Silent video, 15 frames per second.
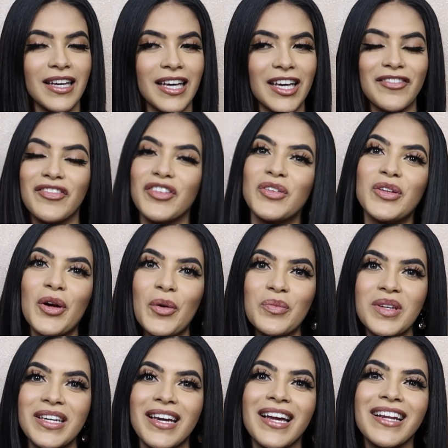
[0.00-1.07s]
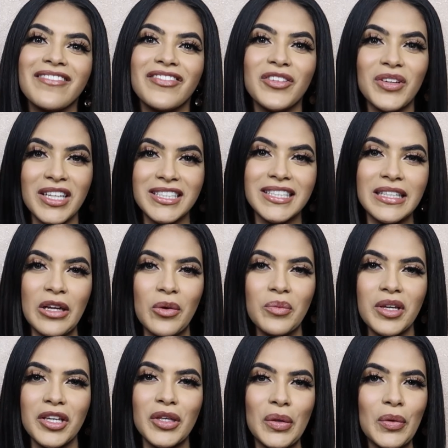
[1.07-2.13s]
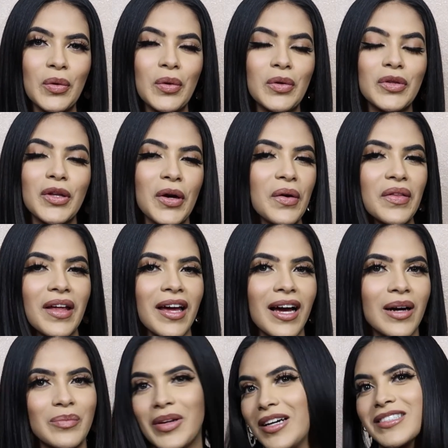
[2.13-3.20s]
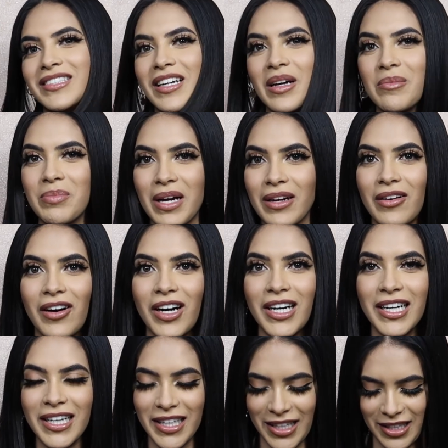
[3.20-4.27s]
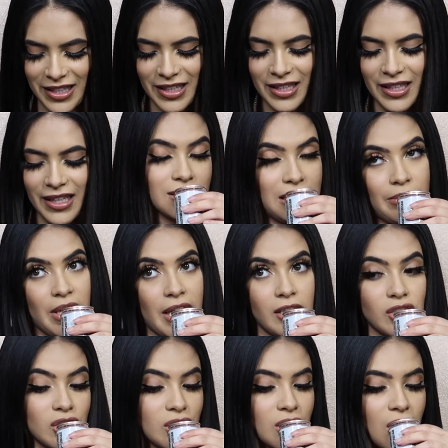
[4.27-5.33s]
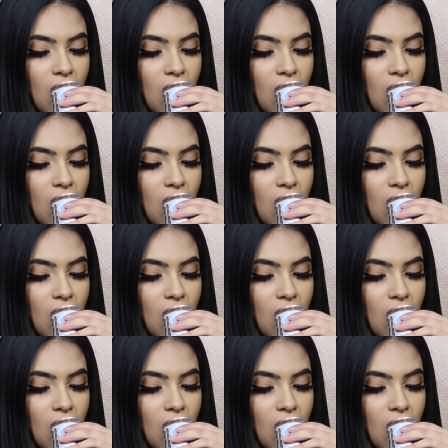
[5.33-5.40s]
if you know me and if you get to know me, you'll know that I'm not stuck up at all. TBH.